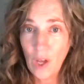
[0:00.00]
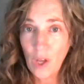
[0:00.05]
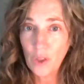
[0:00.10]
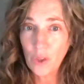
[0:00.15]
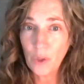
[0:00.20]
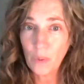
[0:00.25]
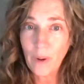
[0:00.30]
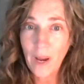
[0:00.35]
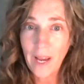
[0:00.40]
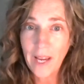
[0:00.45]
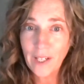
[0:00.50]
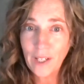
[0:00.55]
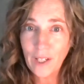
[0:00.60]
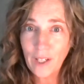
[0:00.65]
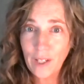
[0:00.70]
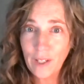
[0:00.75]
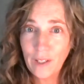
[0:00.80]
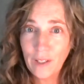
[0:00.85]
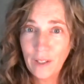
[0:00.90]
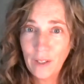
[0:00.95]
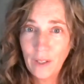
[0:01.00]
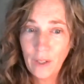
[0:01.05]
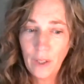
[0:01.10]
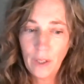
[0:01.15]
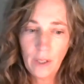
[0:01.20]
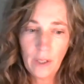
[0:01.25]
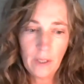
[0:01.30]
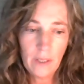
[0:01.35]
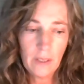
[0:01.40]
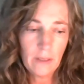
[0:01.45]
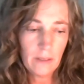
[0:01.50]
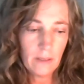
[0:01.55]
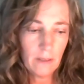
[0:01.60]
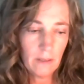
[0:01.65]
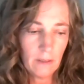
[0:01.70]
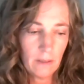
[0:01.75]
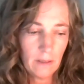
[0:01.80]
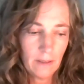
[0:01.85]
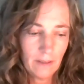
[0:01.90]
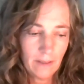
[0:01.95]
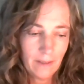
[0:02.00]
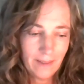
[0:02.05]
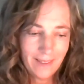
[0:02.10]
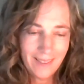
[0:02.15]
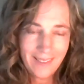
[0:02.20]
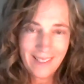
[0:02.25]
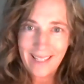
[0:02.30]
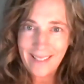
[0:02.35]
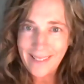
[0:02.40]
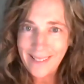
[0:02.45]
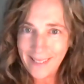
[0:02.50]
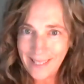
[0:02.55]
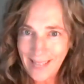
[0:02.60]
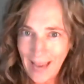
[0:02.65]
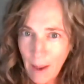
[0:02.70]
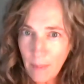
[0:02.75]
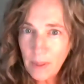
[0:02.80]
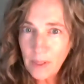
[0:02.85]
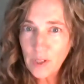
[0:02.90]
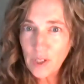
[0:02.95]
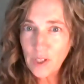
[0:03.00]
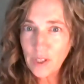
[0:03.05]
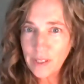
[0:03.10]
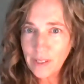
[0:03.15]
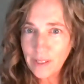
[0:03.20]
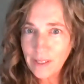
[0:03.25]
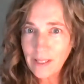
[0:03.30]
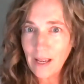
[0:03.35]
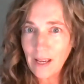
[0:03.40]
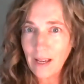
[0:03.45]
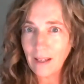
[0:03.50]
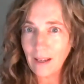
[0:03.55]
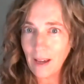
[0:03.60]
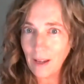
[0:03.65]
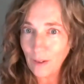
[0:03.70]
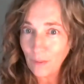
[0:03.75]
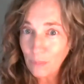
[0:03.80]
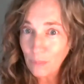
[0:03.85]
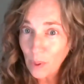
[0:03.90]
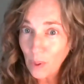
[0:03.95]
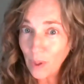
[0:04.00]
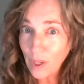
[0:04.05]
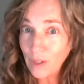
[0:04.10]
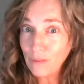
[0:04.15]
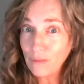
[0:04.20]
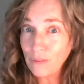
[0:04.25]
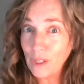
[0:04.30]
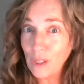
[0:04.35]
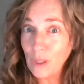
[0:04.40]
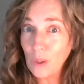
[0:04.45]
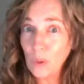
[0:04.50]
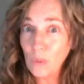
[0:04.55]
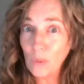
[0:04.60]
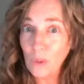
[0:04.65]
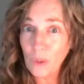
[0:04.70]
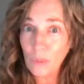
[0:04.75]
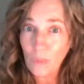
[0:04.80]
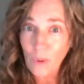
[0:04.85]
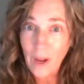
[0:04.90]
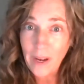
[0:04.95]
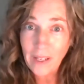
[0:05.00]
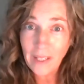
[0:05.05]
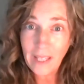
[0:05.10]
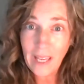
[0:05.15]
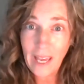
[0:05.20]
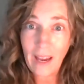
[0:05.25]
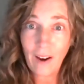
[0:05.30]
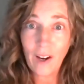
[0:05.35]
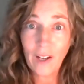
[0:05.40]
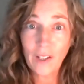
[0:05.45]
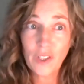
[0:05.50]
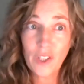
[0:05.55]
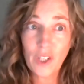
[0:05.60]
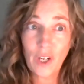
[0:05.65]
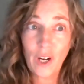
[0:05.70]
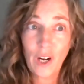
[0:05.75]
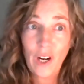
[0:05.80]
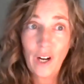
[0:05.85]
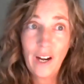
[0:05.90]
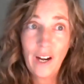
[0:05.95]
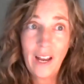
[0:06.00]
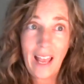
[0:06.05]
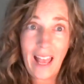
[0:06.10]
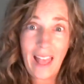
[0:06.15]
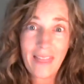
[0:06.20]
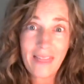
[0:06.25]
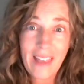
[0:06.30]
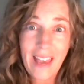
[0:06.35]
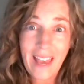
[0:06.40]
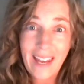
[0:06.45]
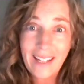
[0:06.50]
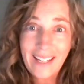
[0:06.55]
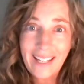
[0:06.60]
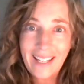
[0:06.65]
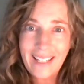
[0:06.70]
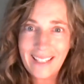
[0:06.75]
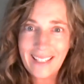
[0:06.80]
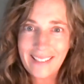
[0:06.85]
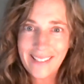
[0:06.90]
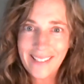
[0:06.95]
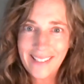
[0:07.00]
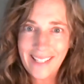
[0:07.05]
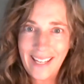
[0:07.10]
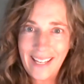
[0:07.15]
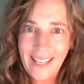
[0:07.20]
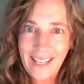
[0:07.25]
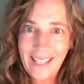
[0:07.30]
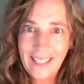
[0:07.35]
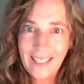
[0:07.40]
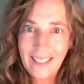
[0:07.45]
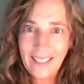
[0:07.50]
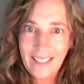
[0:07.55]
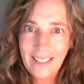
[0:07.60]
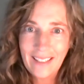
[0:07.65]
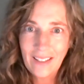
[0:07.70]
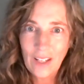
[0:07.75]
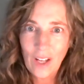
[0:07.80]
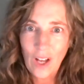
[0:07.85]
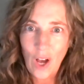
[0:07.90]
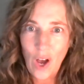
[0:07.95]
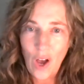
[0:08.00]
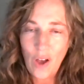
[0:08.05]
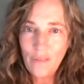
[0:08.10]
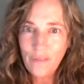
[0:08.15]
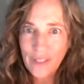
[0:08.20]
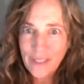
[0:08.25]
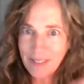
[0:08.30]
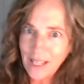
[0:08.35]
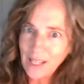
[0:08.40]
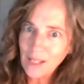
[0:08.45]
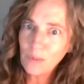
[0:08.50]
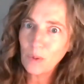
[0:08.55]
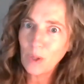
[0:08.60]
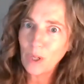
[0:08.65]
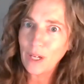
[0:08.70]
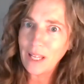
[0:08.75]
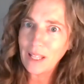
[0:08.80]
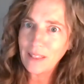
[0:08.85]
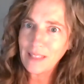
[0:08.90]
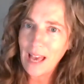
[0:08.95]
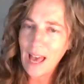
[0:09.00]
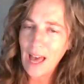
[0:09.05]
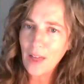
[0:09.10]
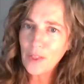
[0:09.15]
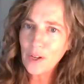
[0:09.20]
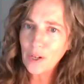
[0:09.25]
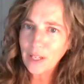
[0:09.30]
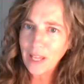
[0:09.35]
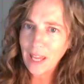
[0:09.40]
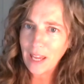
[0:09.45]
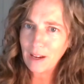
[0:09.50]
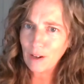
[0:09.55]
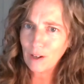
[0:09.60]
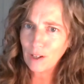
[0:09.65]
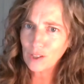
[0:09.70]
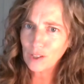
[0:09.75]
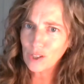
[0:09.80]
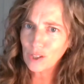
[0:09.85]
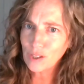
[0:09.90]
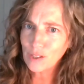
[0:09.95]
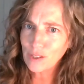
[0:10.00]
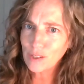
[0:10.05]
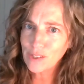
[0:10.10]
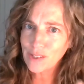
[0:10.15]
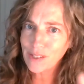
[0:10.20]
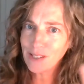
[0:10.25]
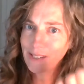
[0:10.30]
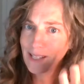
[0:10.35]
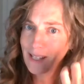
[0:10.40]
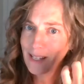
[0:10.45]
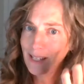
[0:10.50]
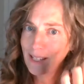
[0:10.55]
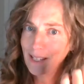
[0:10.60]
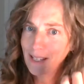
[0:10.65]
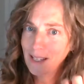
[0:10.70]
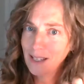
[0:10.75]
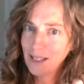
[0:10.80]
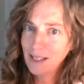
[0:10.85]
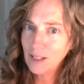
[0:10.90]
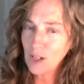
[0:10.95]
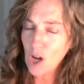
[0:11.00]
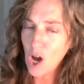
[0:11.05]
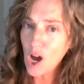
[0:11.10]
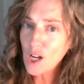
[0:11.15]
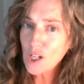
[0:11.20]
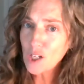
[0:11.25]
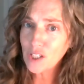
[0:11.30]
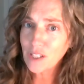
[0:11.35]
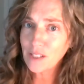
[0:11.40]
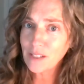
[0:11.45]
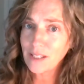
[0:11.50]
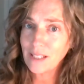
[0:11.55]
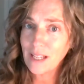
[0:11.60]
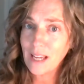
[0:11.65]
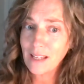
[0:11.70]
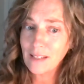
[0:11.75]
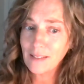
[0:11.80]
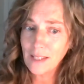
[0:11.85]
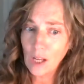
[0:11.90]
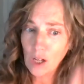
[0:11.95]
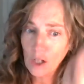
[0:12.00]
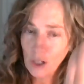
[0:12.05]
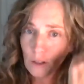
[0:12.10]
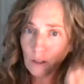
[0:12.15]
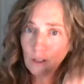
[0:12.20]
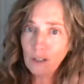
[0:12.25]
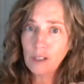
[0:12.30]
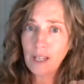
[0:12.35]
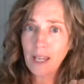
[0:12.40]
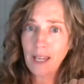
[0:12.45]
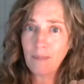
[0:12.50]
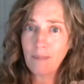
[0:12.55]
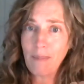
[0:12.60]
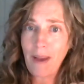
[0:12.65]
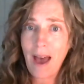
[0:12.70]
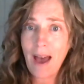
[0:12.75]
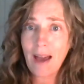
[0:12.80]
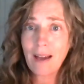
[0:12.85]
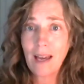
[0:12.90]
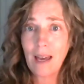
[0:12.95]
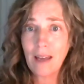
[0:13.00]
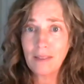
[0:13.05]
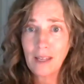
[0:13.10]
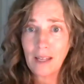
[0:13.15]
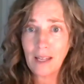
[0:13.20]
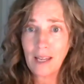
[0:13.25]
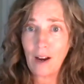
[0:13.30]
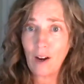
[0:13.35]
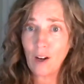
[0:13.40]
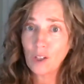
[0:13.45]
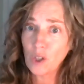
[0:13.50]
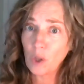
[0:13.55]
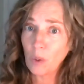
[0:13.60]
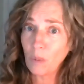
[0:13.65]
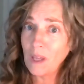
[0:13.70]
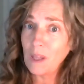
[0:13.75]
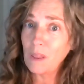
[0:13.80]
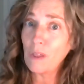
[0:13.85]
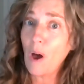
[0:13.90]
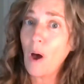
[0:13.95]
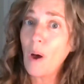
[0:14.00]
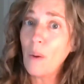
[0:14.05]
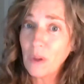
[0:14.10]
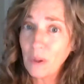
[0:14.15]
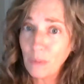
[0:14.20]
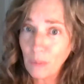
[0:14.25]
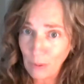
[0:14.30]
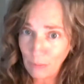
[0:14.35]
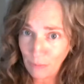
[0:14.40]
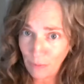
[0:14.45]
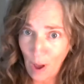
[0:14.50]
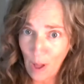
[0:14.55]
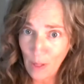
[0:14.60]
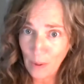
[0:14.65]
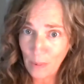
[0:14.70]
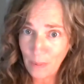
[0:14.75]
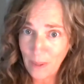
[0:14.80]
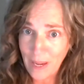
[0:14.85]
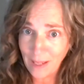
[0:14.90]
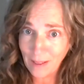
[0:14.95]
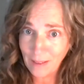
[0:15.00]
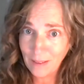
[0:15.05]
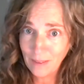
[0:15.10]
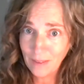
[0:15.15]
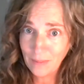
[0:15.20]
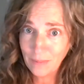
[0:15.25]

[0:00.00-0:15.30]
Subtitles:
The writer establishes a kind of point of view with one character, and then in a scene, all of a sudden we're in the other character's consciousness looking back at the character we thought we were following.